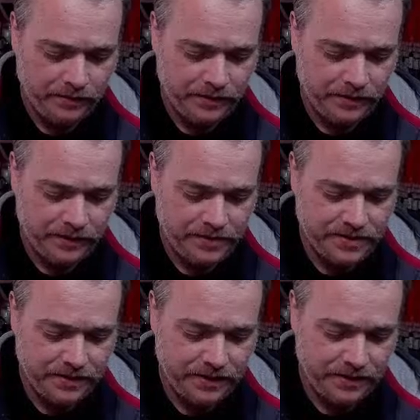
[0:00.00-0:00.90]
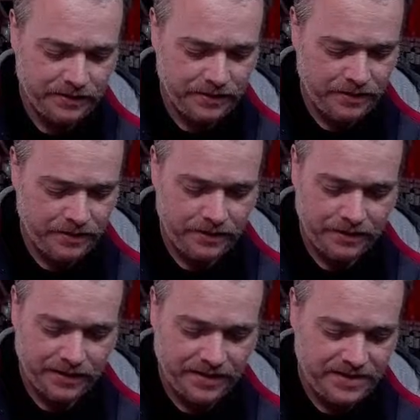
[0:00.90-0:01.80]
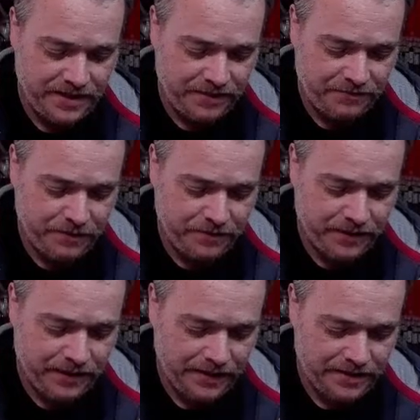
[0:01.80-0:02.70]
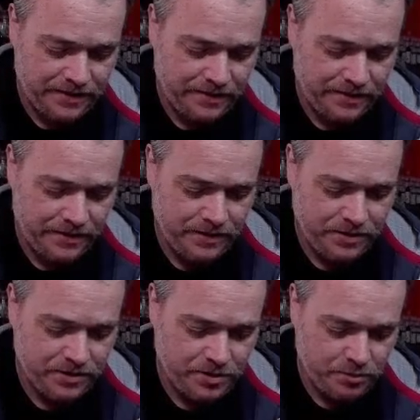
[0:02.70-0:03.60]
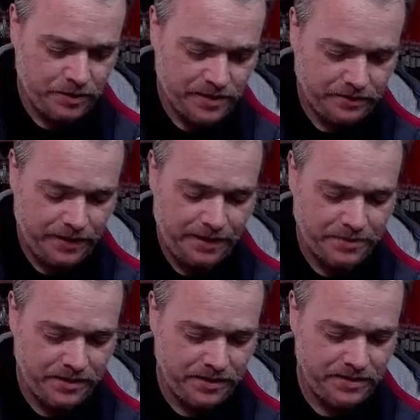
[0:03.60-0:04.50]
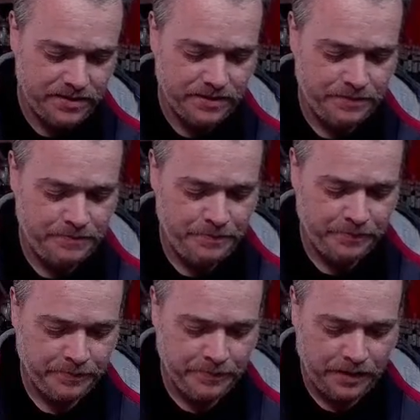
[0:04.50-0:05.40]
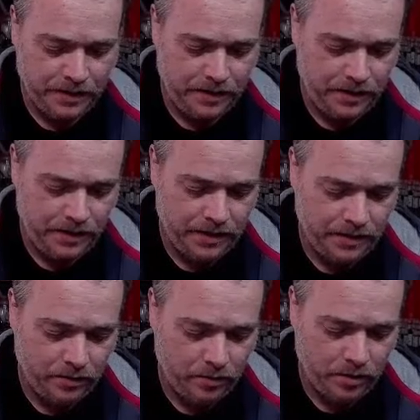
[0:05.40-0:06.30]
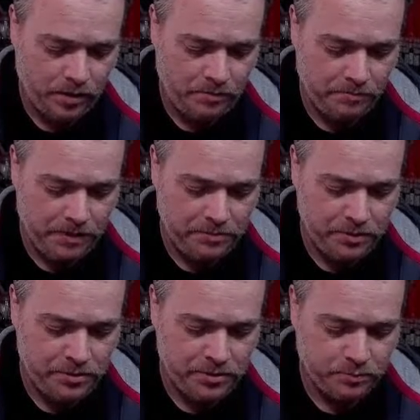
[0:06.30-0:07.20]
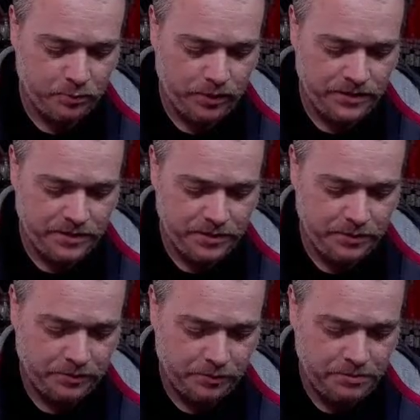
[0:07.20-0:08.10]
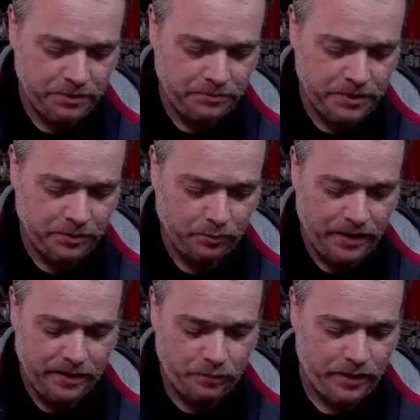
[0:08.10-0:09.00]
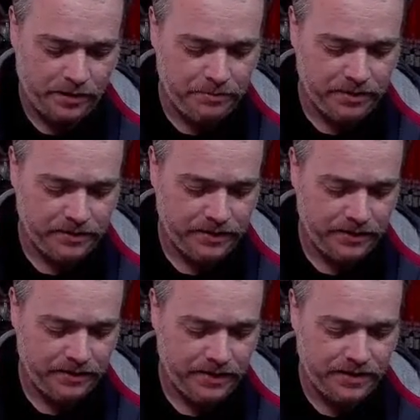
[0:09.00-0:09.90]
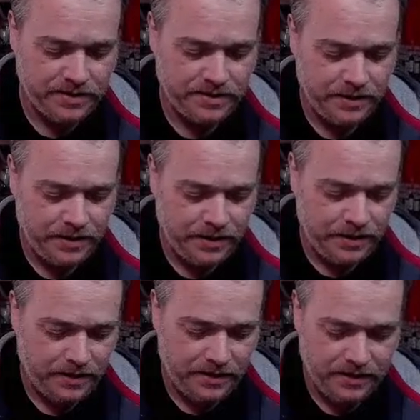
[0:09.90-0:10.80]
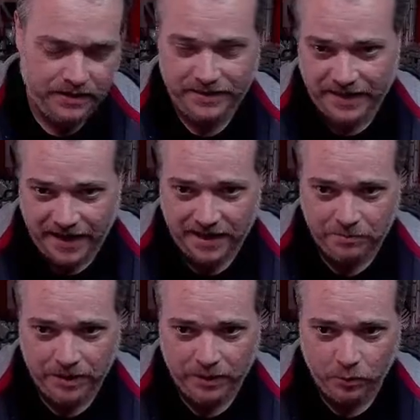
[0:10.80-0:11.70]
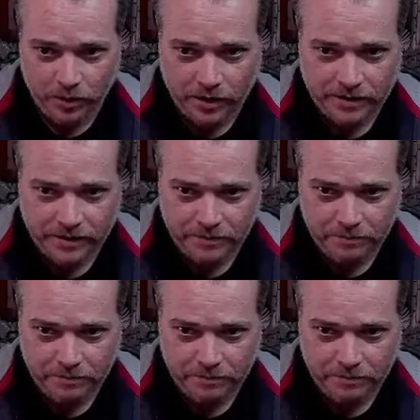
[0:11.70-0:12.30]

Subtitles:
in this thing. Like I said, if you've got just straight Claptons, or maybe you just want to do a 3mm round wire build in this, that might work,